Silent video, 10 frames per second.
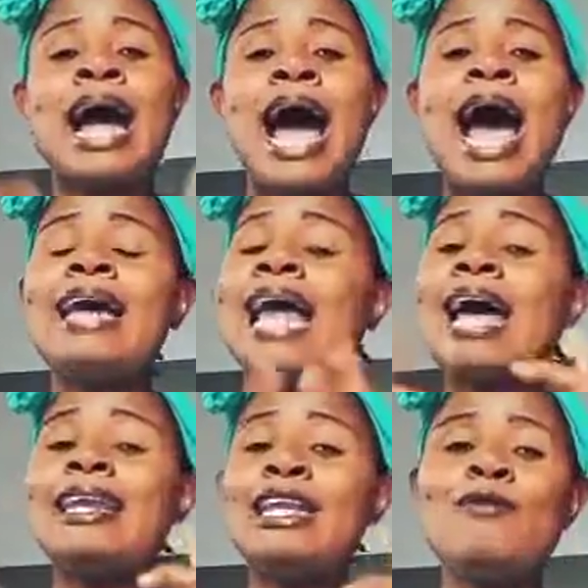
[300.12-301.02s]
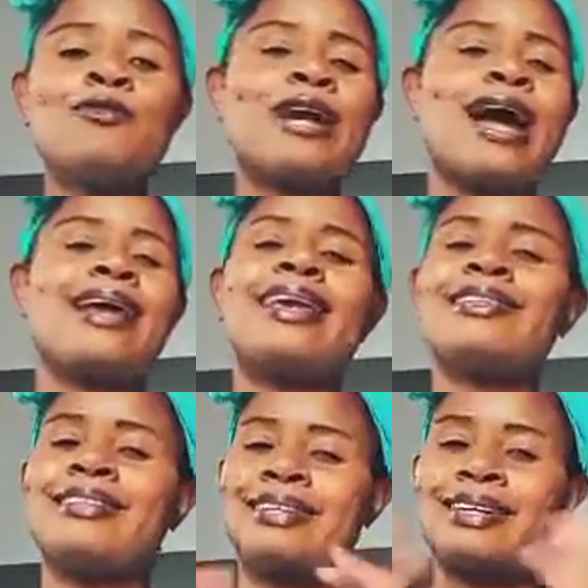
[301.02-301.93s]
And if you can
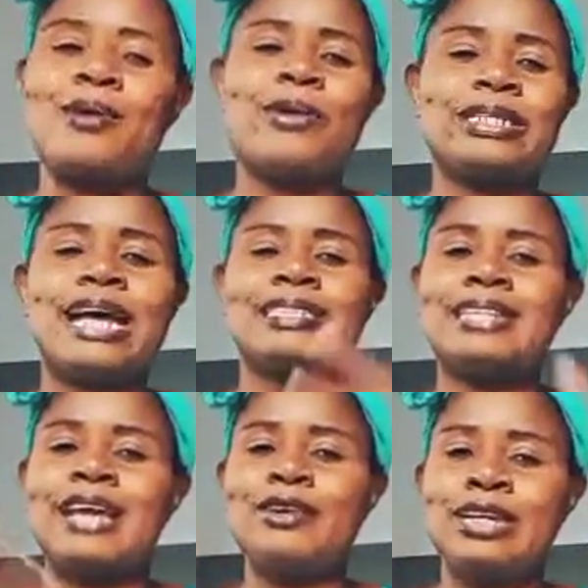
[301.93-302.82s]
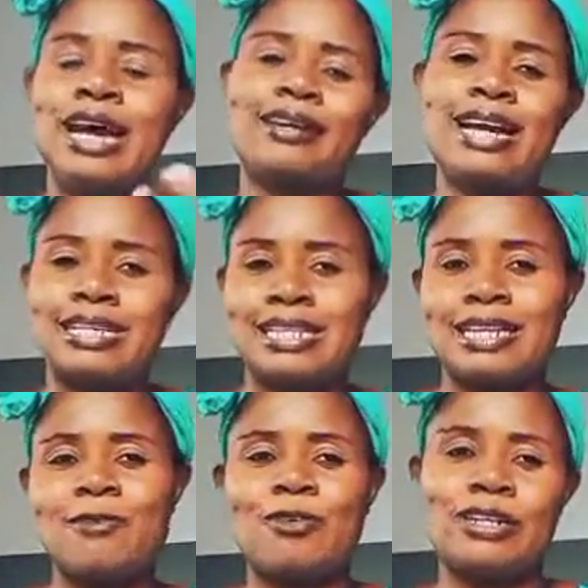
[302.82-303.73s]
get rainwater, so I know that rain has
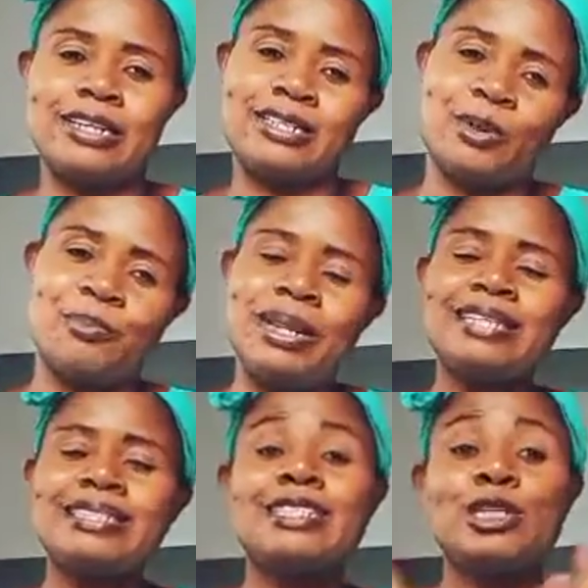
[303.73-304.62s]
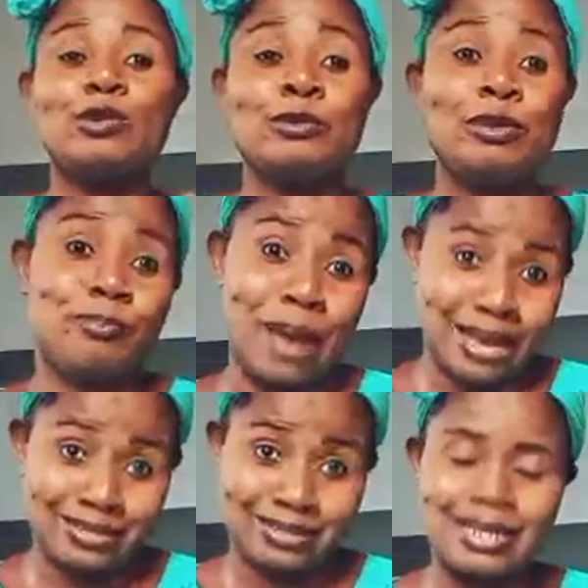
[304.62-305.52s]
started falling in some places, it will be
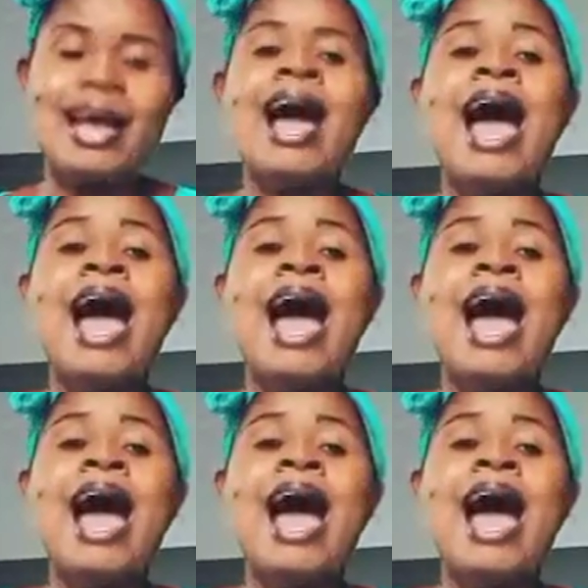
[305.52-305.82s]
best.